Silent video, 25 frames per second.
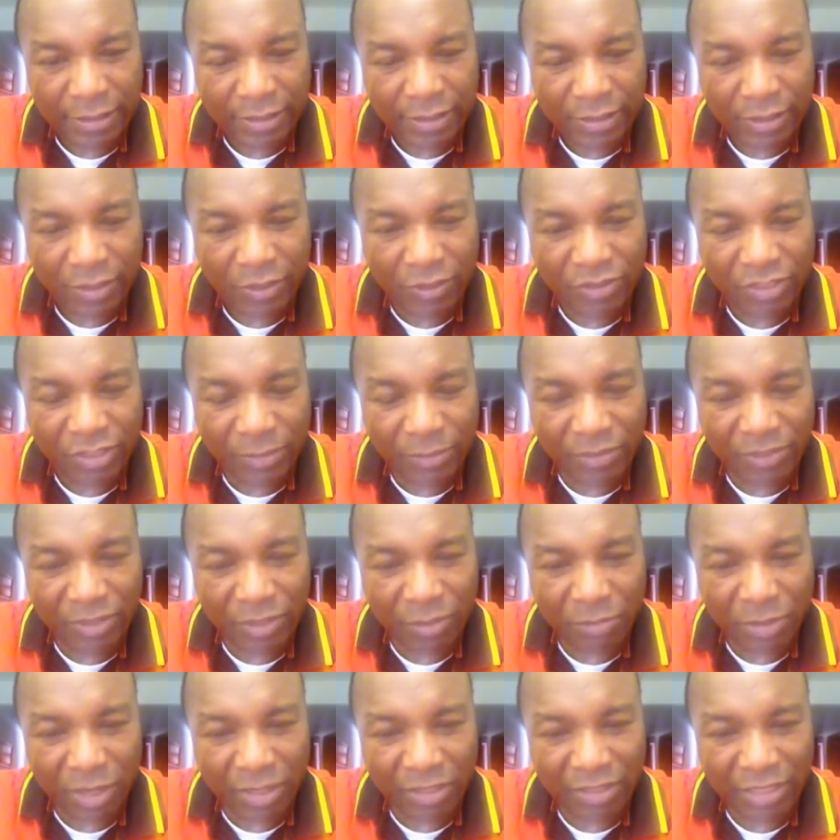Oh,
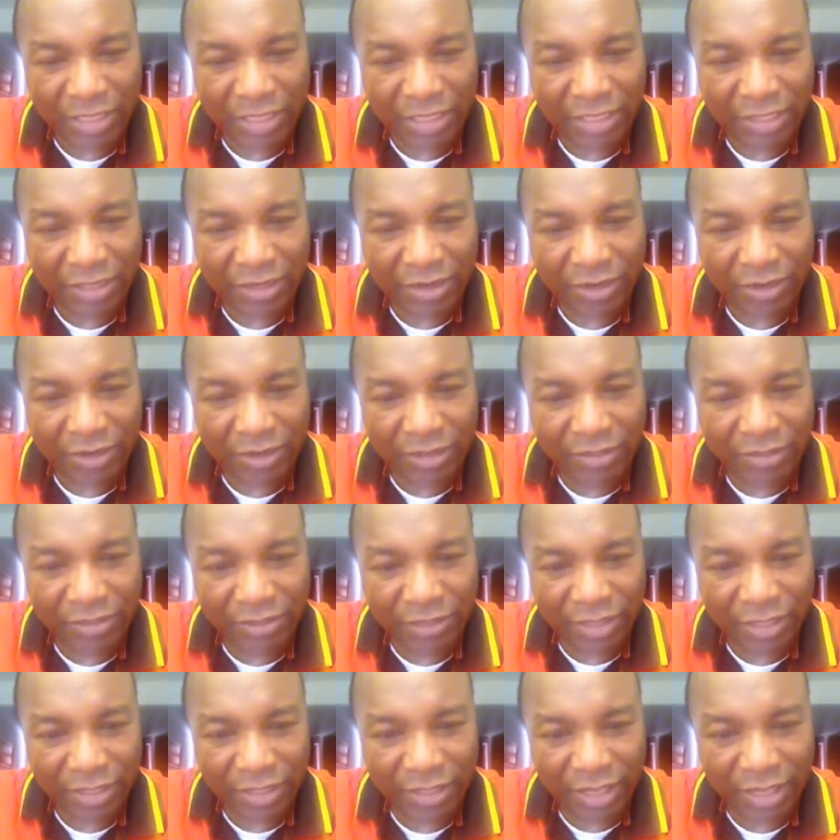Temitope exactly got it.
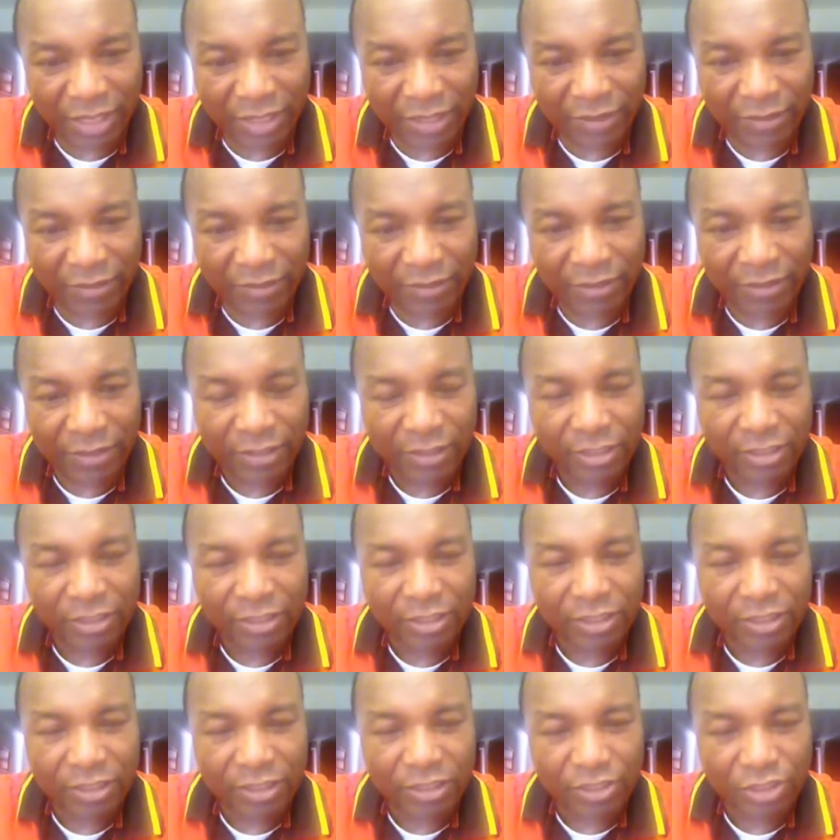Okay, thank you.
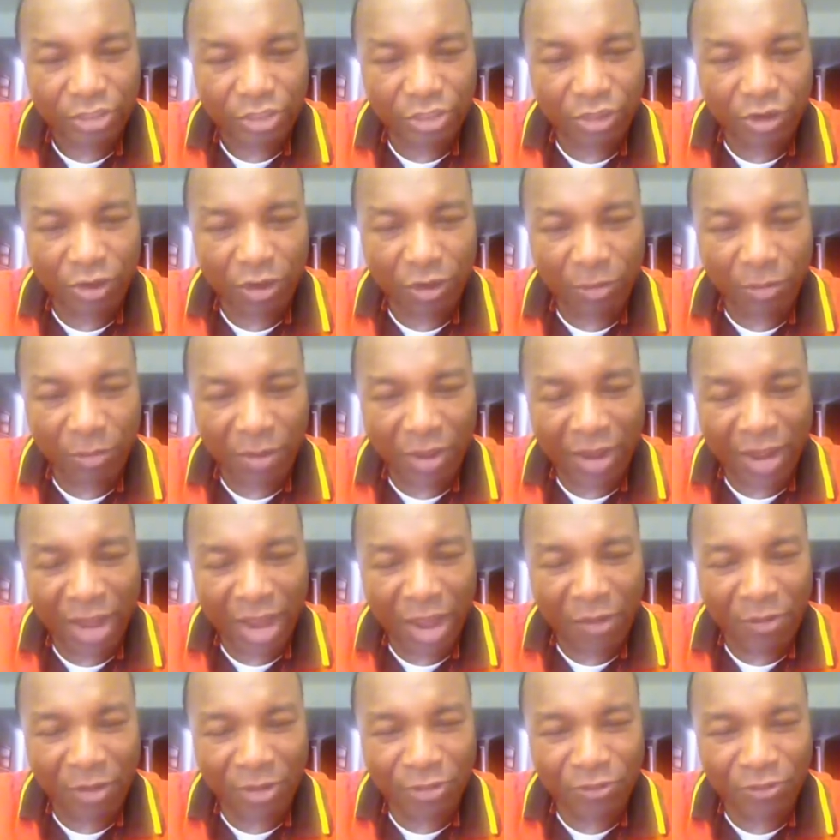Shioma,
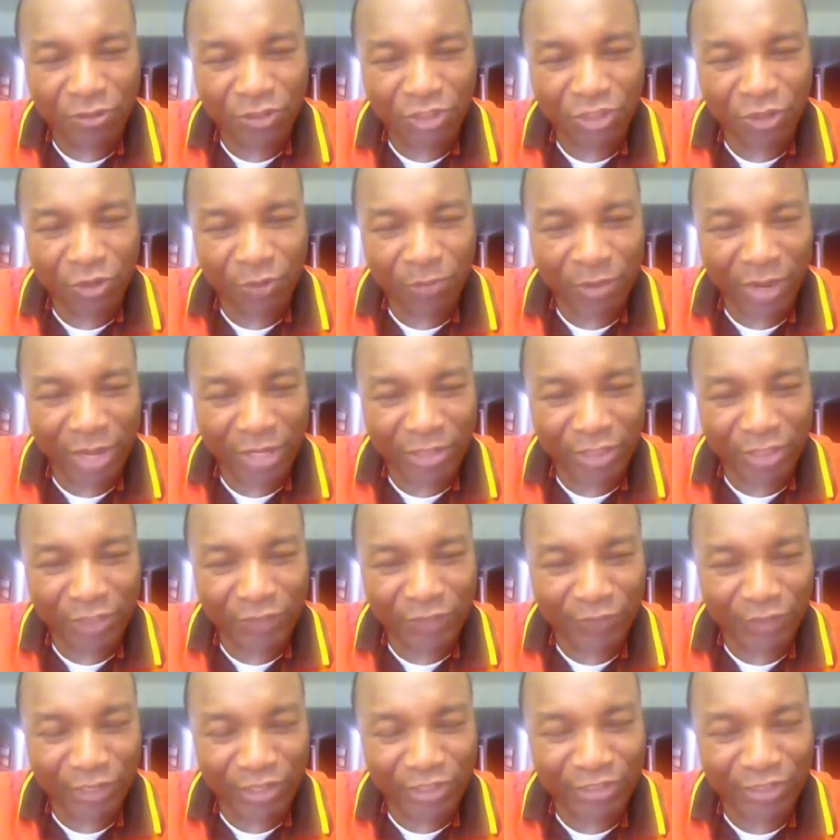how are you, Shioma? I just
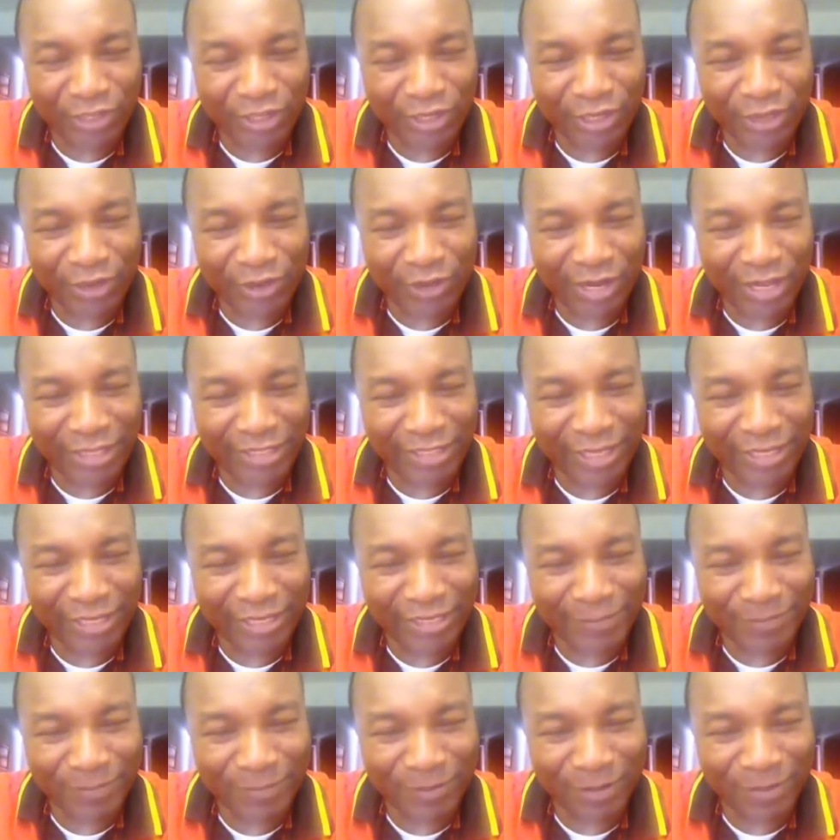finished reading your letter
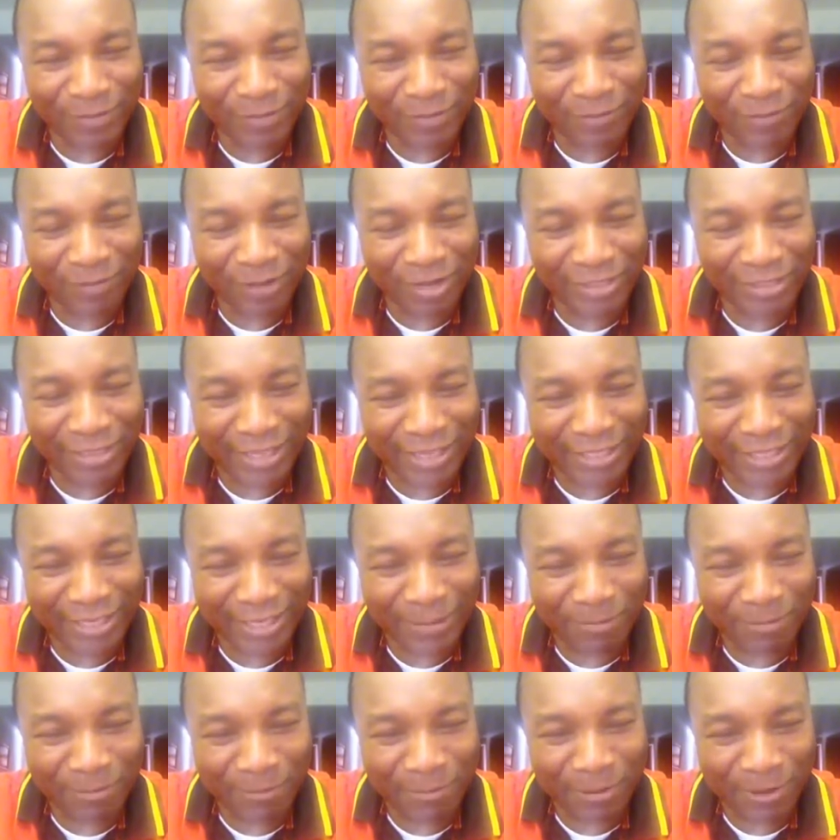this morning before I started the
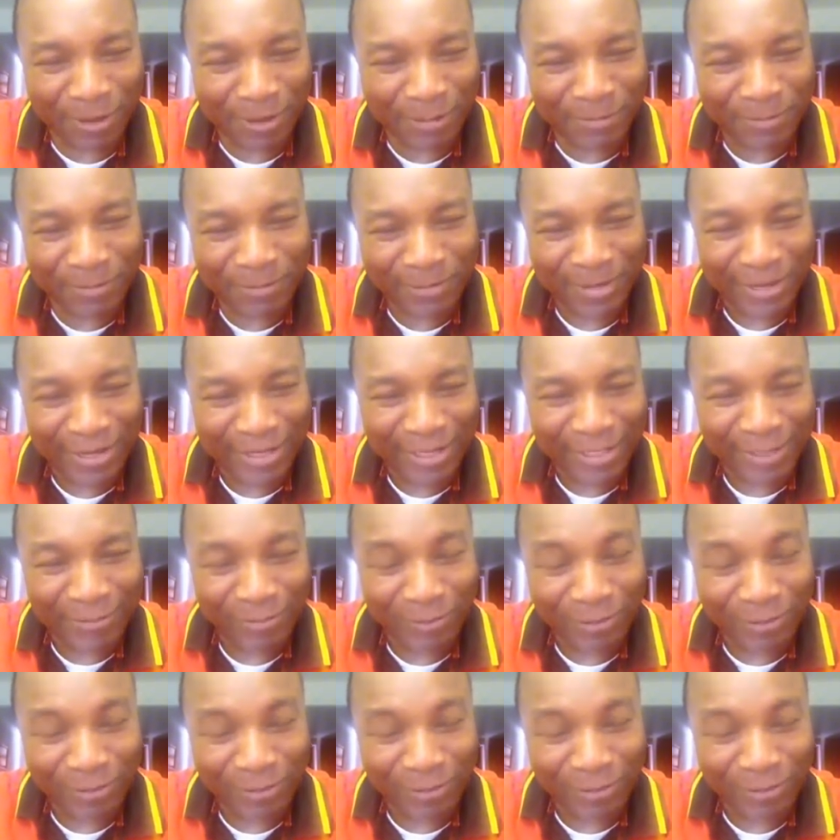program. It